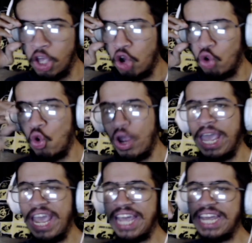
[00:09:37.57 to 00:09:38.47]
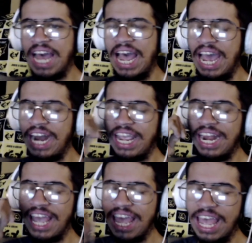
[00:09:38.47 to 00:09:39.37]
we got an
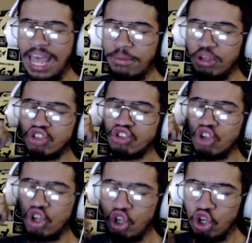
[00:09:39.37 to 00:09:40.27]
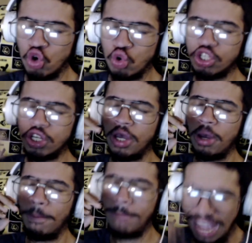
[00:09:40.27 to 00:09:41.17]
absolute
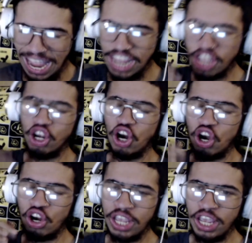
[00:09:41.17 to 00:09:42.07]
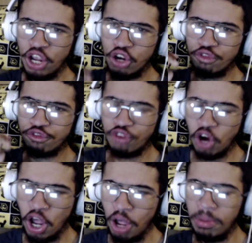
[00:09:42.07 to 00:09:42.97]
banger here
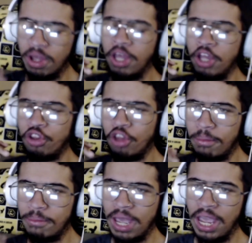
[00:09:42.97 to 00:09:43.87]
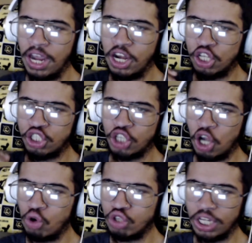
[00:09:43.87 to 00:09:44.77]
from the man
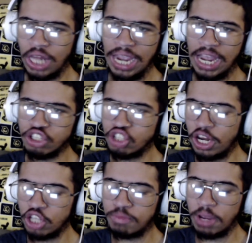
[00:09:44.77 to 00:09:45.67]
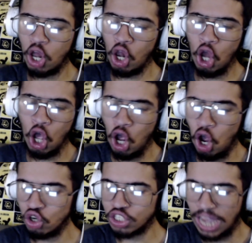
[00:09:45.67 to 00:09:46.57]
Joji. Like I said, it's been a
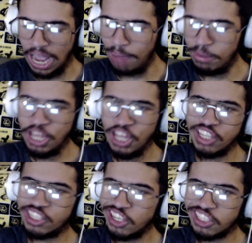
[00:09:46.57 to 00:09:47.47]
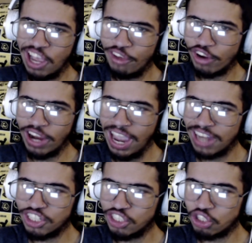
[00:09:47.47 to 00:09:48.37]
long time since I've
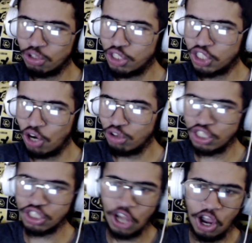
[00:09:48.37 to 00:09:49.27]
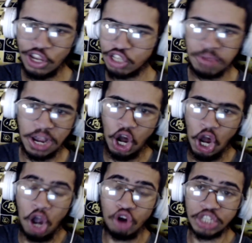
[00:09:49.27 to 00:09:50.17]
reacted to a Joji song. It's been a
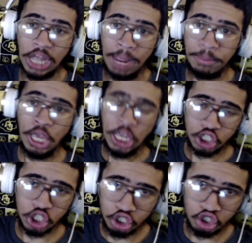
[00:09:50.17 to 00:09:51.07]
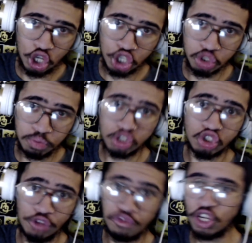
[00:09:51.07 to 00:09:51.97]
long time since this
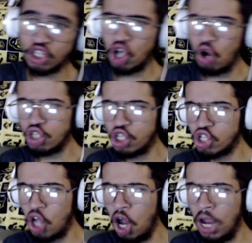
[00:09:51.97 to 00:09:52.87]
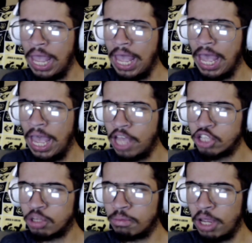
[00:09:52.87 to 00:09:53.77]
specific Joji song
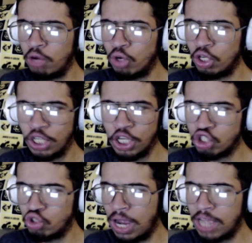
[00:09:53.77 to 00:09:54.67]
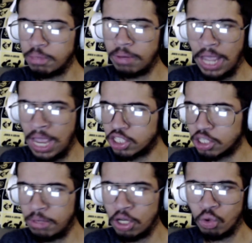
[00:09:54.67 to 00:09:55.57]
has been released. You guys have been
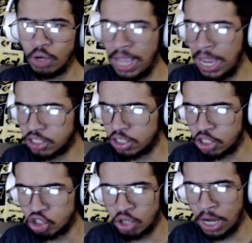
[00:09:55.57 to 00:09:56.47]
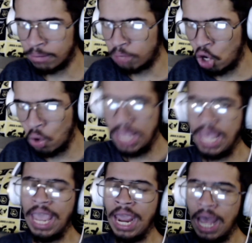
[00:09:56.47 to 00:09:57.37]
asking me to react to this track, bro,
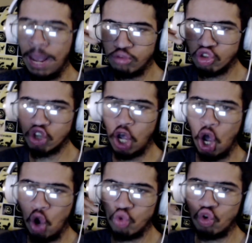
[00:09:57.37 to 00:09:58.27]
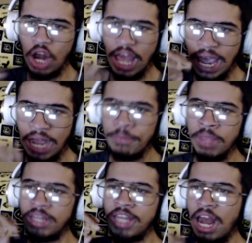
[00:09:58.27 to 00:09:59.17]
and I'm so glad
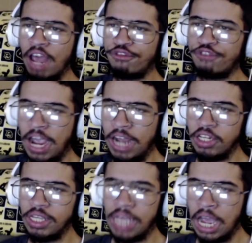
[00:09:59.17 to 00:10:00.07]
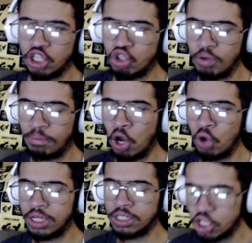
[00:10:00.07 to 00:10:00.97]
that I finally got to it, bro,
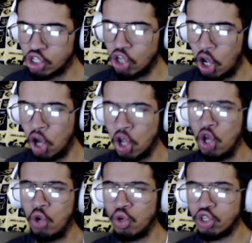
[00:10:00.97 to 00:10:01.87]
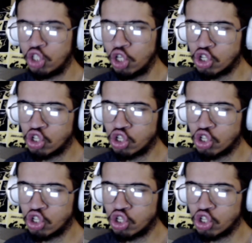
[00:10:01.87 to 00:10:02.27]
because this song was just